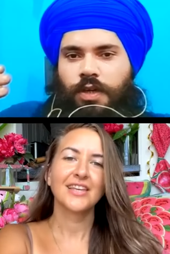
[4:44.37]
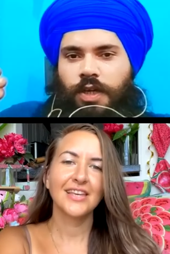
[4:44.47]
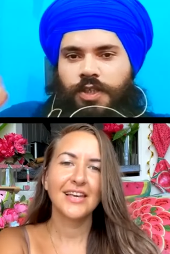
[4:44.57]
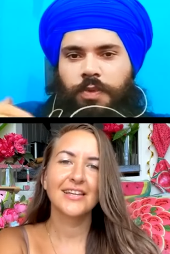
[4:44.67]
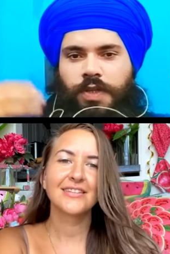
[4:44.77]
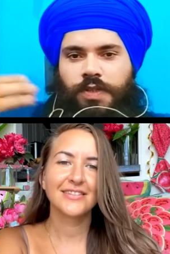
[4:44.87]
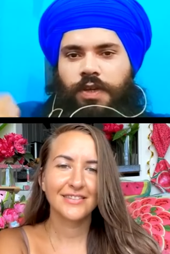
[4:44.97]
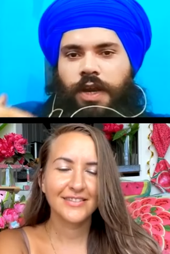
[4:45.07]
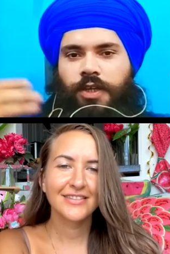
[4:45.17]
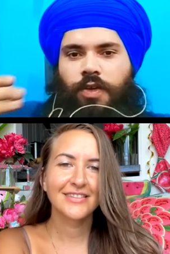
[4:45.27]
Speaker 1: uh,
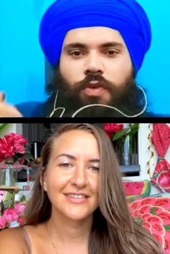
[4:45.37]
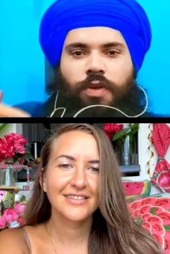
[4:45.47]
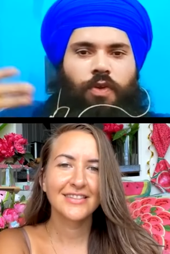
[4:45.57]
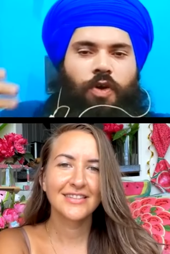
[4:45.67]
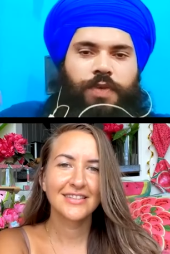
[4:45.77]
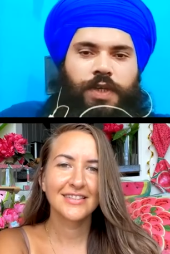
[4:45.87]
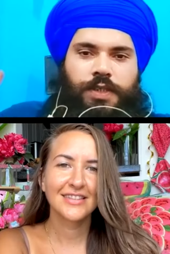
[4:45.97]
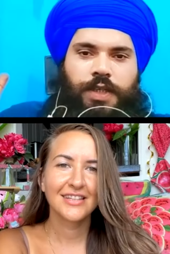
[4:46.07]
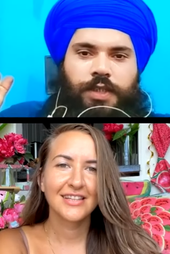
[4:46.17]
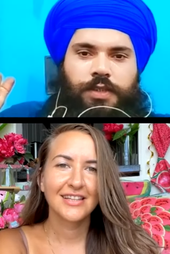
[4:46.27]
experiencing right now on raw
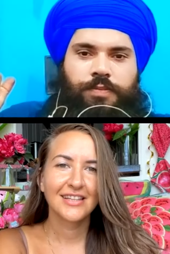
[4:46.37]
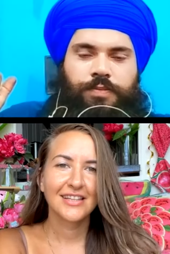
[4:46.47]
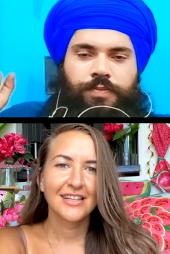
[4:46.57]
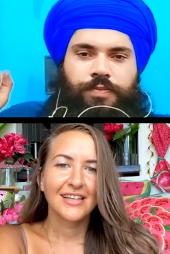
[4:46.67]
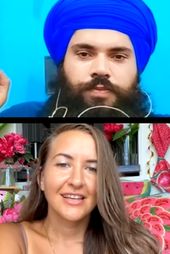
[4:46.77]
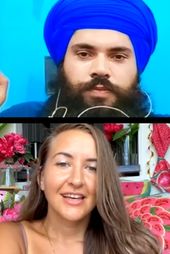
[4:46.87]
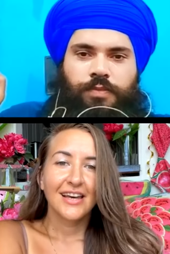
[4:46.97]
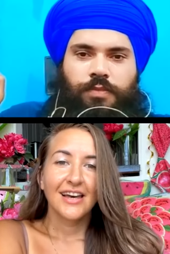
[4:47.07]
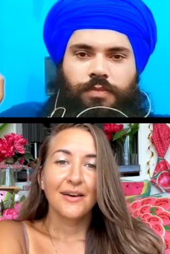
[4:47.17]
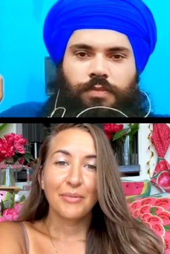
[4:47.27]
vegan diet?
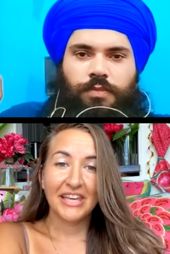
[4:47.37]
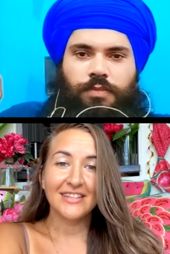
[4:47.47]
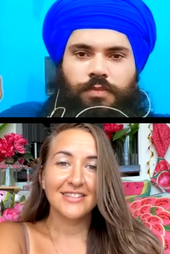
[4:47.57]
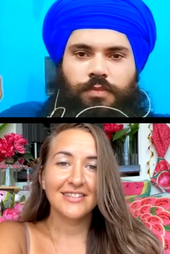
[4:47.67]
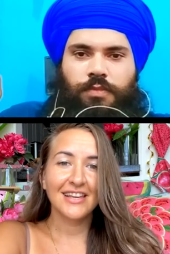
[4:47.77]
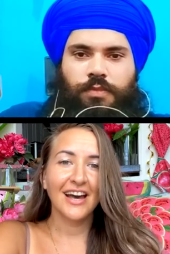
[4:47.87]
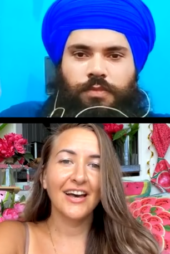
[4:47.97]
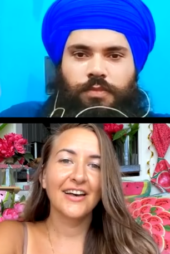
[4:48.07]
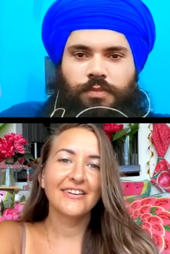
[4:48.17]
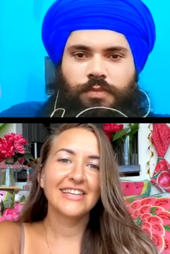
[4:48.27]
Speaker 2: Peace. Uh,
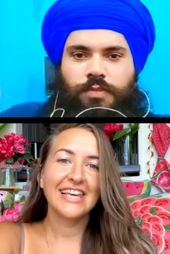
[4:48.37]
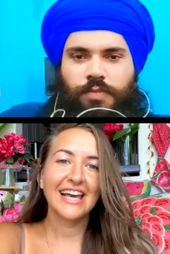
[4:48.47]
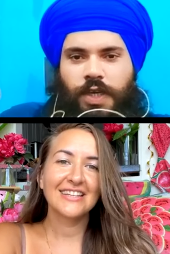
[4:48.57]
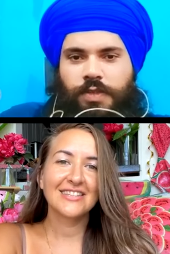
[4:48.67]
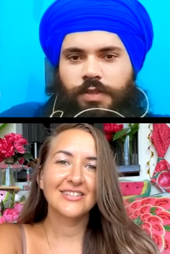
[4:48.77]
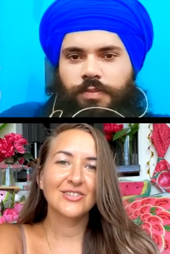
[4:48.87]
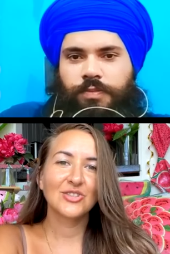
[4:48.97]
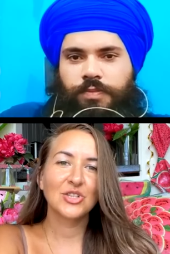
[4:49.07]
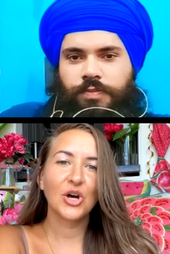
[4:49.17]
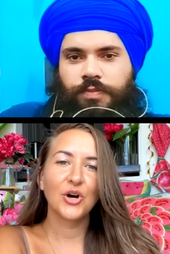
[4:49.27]
yes.
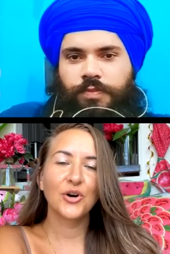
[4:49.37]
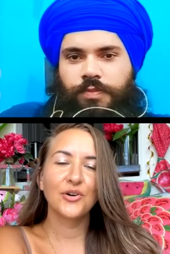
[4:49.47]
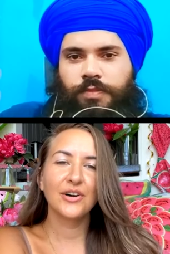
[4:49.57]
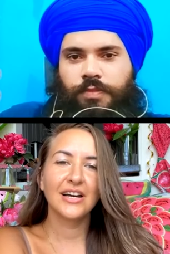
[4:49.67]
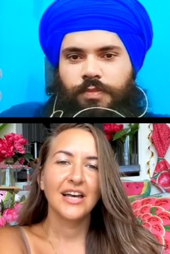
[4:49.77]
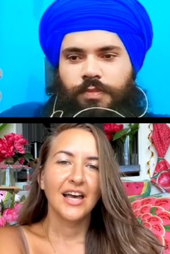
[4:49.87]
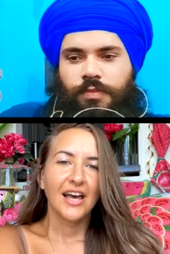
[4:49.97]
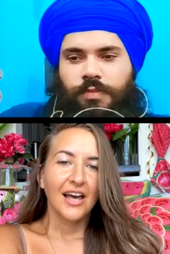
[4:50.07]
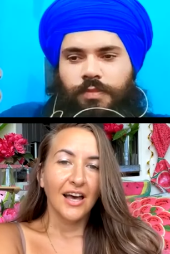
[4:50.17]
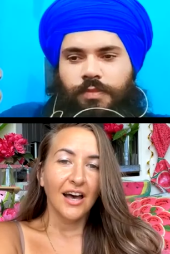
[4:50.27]
Yes. So.
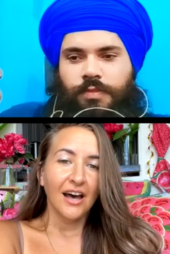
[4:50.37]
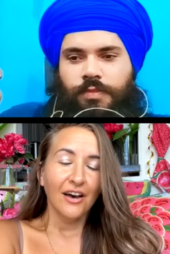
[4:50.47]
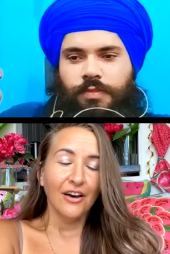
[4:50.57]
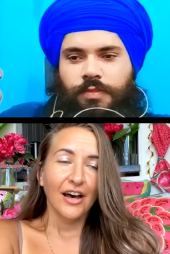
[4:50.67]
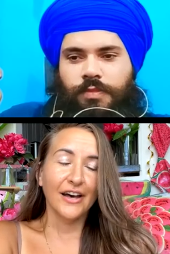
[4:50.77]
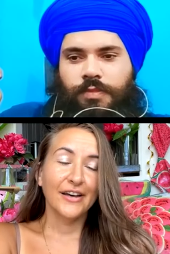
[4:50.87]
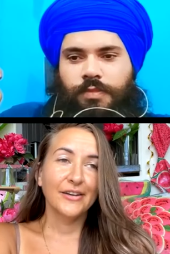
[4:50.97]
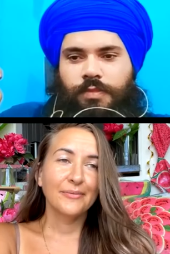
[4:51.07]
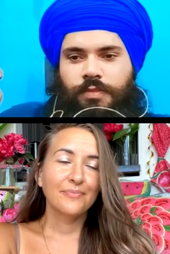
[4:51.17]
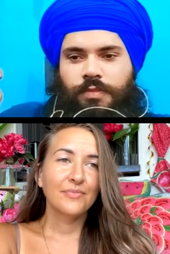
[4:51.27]

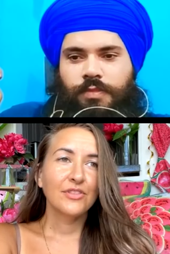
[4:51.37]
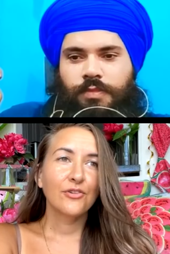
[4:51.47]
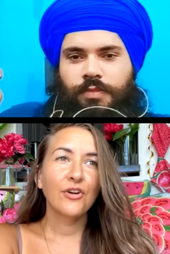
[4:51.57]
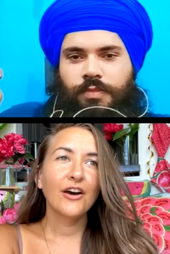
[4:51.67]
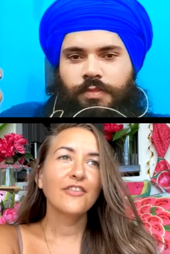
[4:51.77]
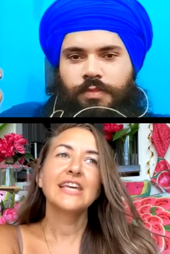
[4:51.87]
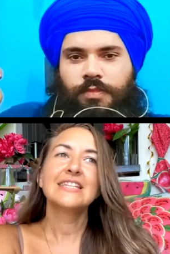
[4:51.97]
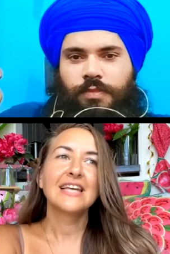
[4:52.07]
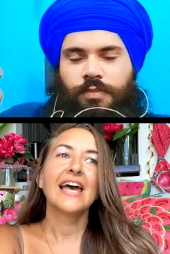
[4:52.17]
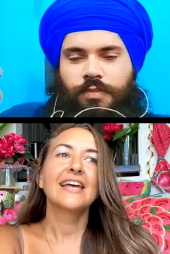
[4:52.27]
Um, the raw vegan
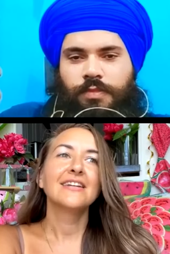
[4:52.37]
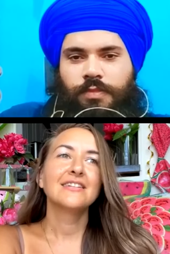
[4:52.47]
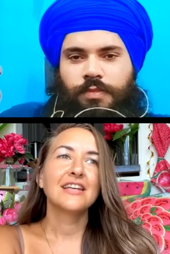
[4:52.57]
diet